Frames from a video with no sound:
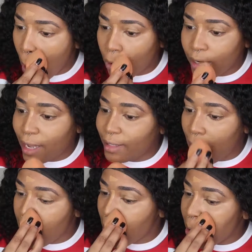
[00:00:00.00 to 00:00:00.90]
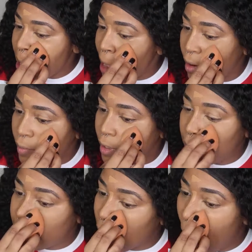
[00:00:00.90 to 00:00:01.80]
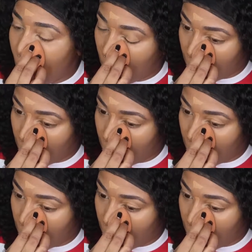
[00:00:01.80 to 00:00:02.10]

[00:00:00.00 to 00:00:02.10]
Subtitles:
or not died, my camera stopped